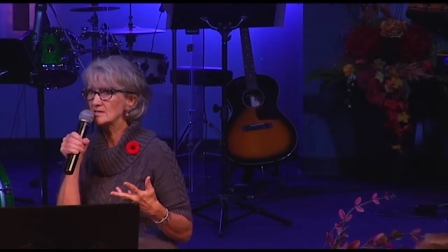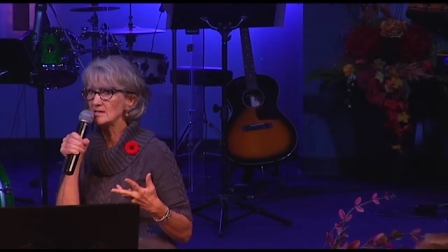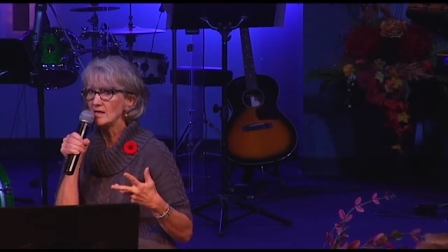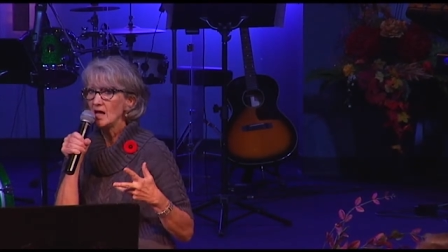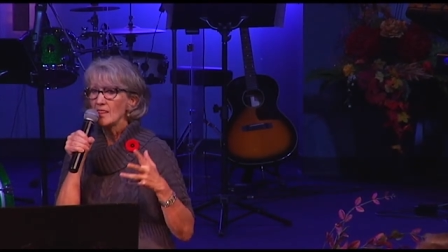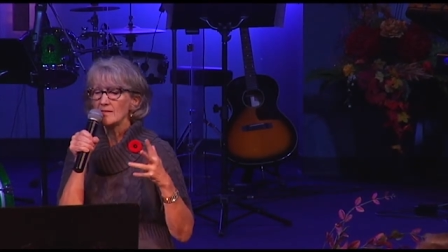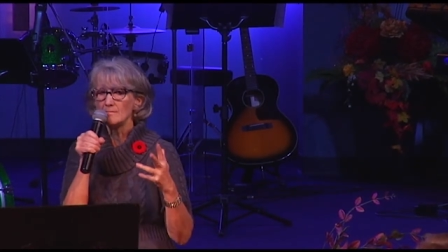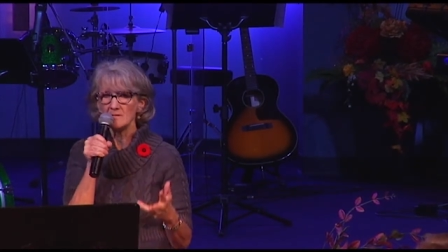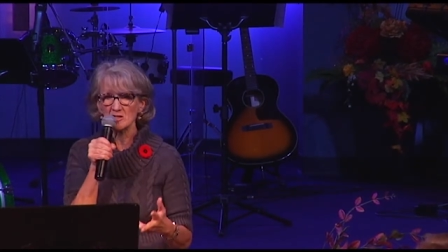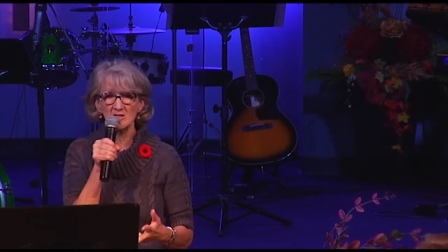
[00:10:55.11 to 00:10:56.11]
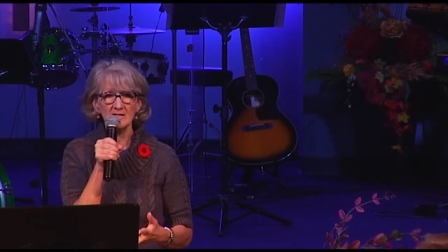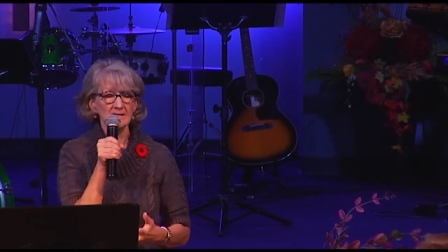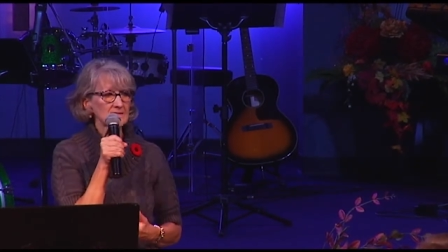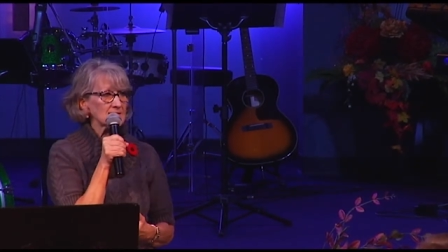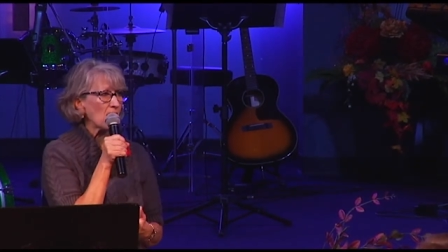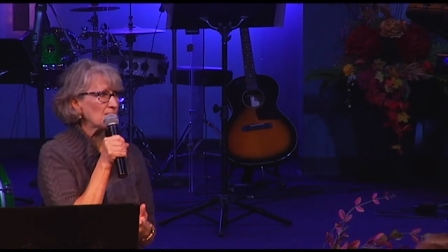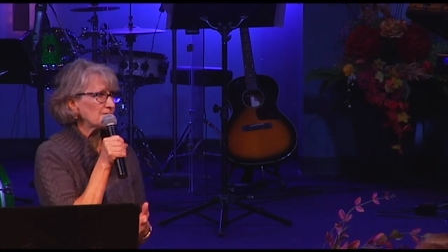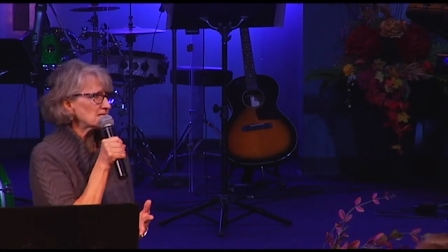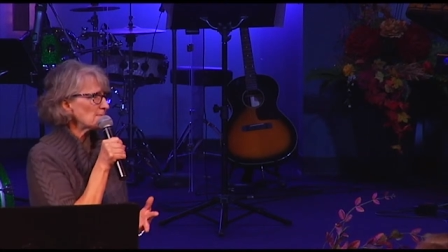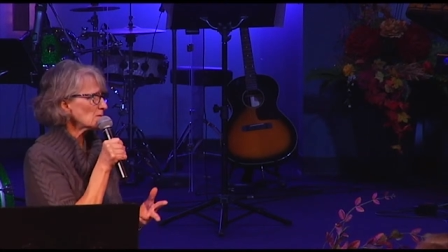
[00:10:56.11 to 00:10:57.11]
The mission itself
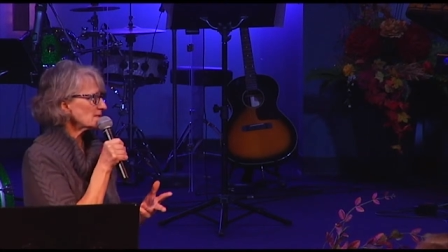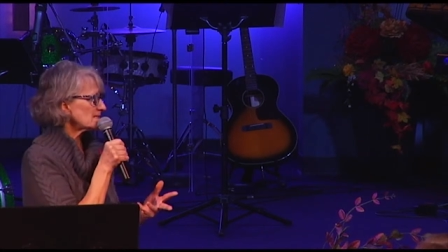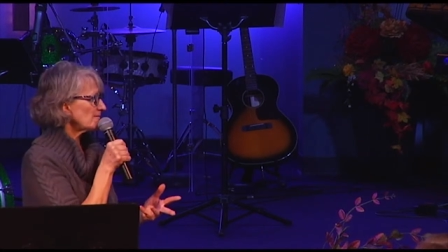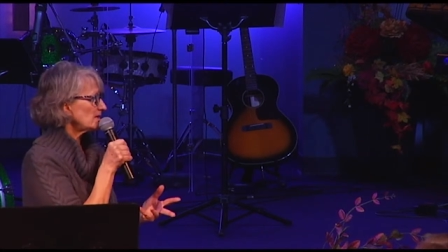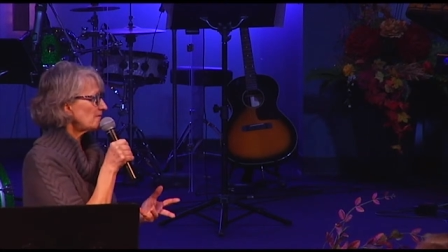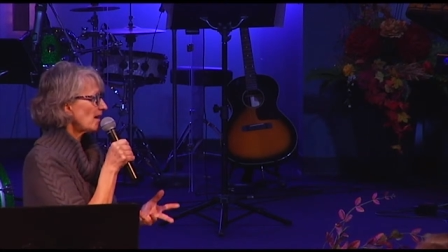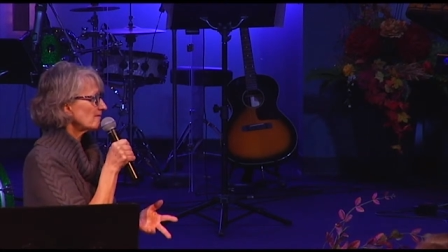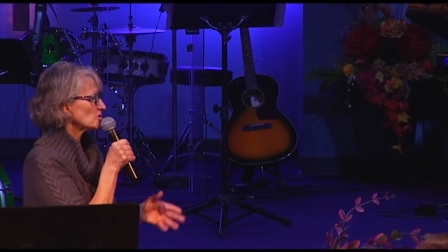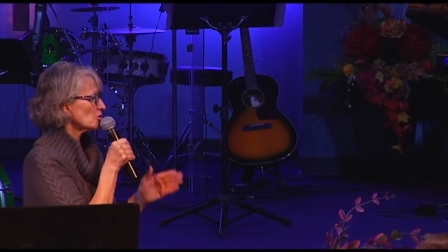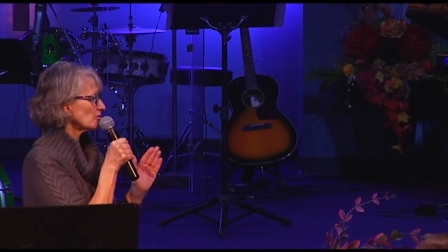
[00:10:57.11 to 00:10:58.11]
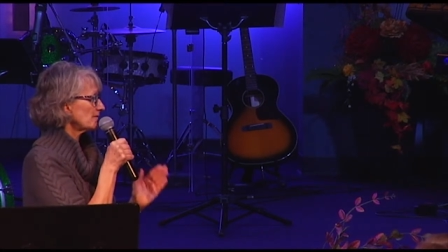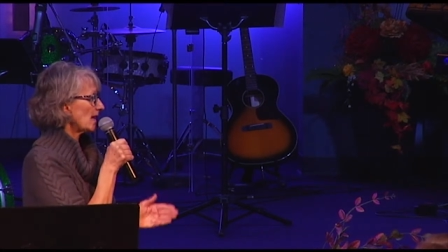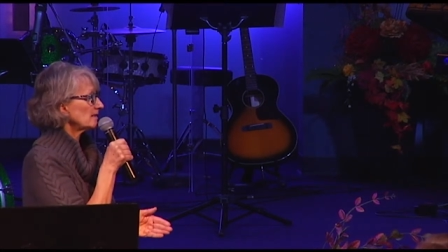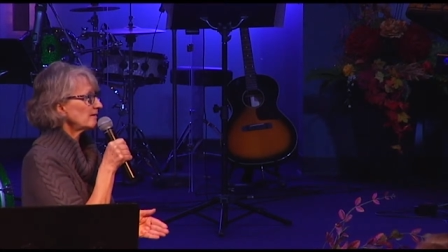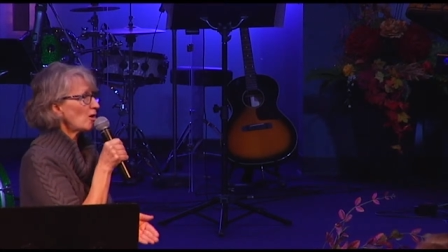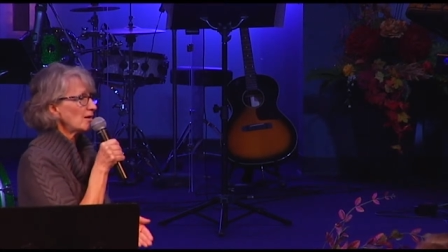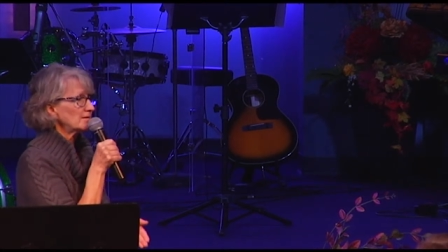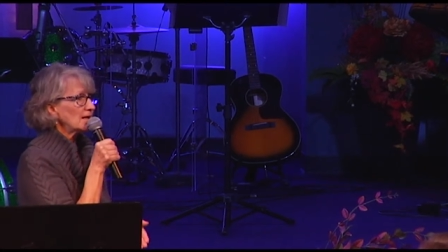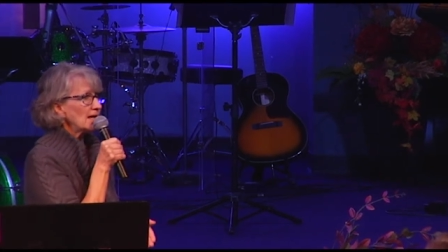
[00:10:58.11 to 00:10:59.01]
is about 75 children that live on